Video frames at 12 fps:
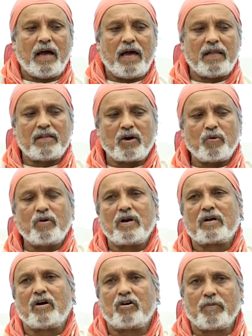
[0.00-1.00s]
and the
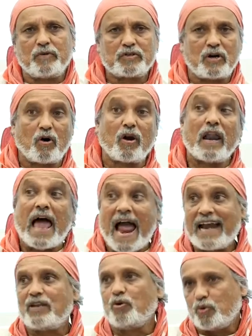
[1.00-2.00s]
rural contribution on
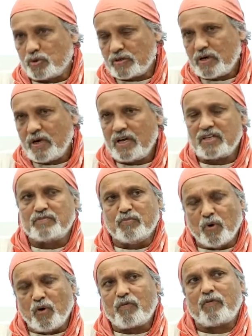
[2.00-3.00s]
land use is
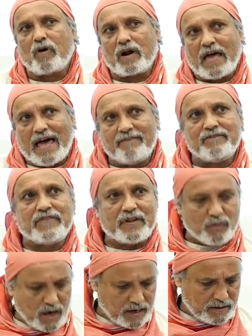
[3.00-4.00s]
more for
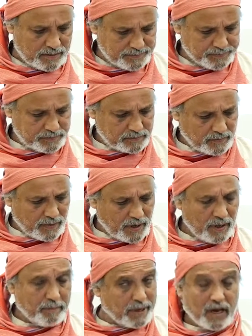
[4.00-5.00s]
everyone.
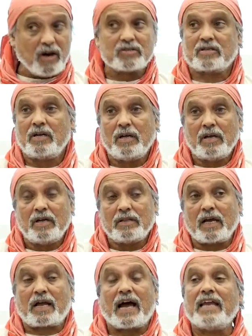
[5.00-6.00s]
Because
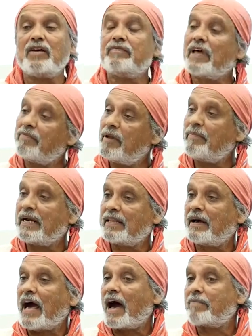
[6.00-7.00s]
the kind of development
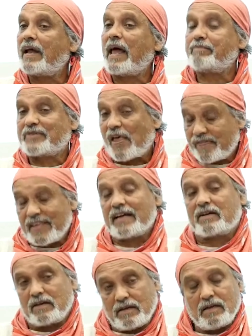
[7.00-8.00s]
that urban have
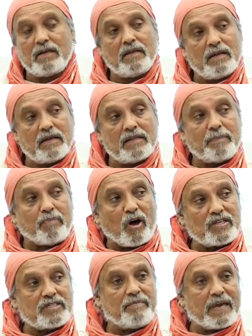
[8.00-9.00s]
set, the
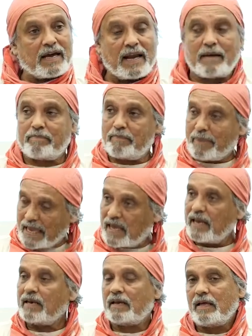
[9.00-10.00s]
policy maker have
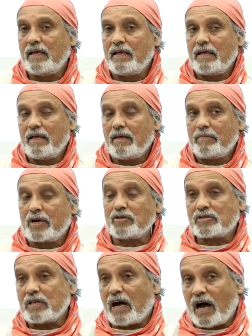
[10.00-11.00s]
begun.
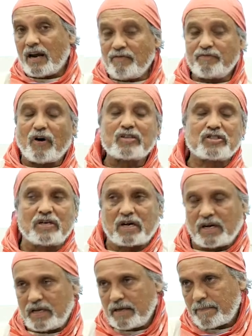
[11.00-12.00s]
Because
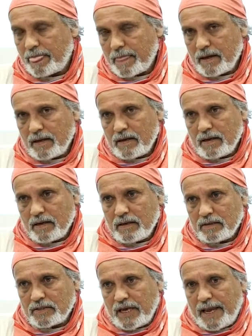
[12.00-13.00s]
unfortunately,
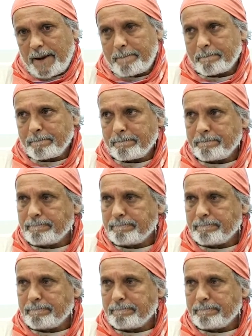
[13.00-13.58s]
see,